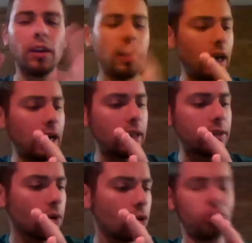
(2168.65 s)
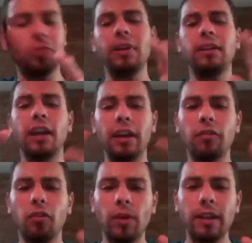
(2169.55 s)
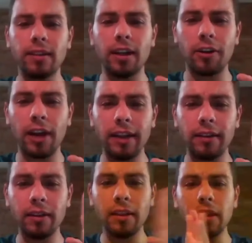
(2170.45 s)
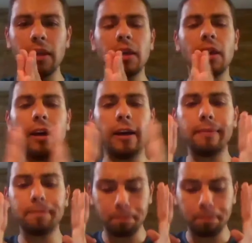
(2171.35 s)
uh, social media influencer, right? Um,